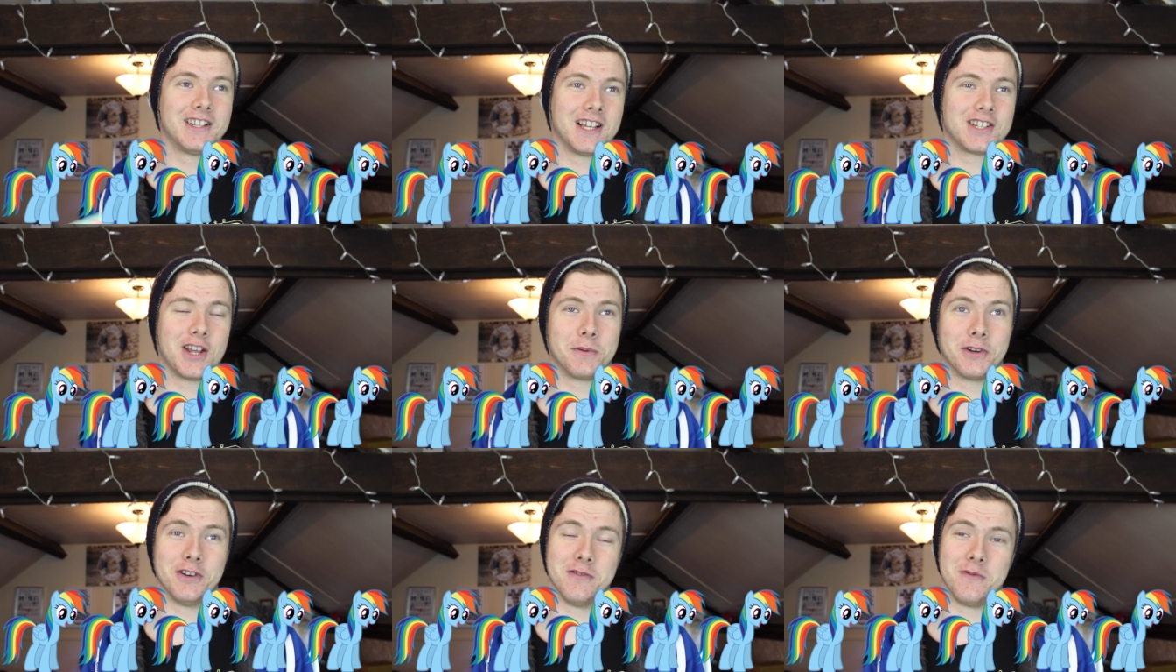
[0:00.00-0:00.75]
That's how
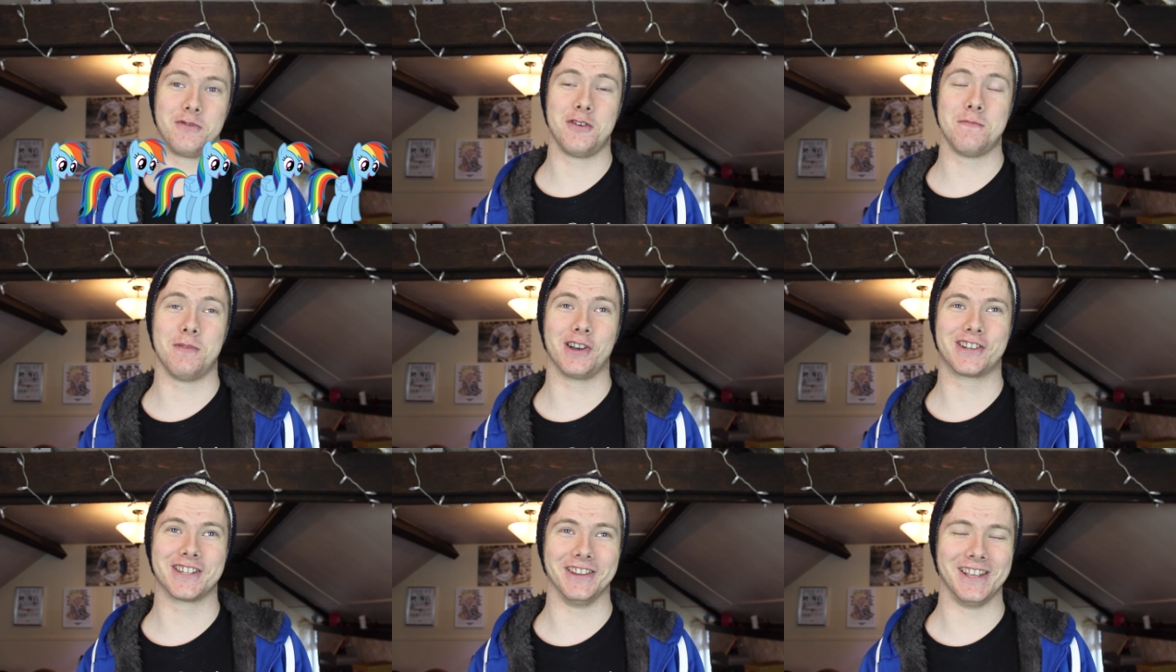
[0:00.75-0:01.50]
we're going to review
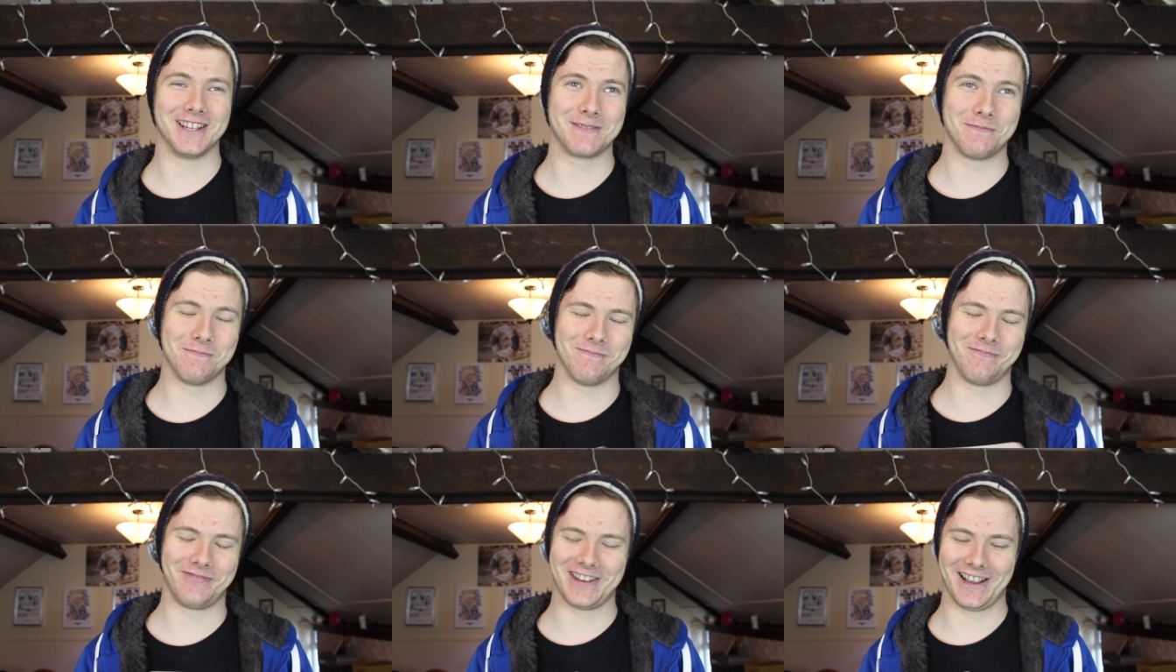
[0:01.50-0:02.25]
books on this
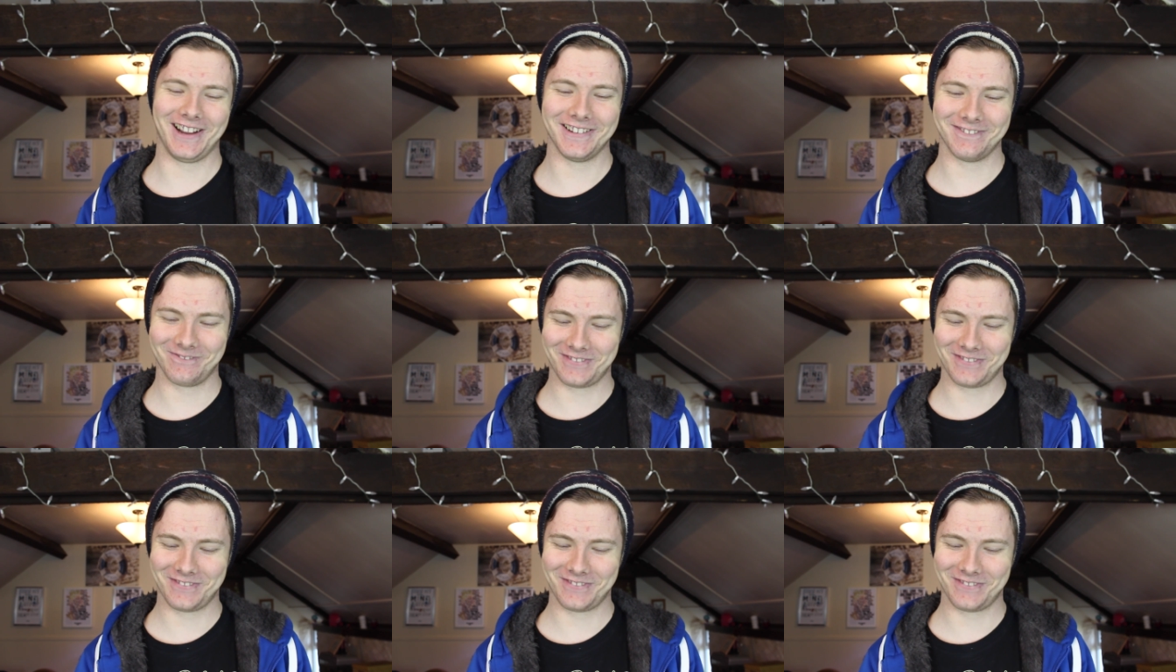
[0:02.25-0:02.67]
chat.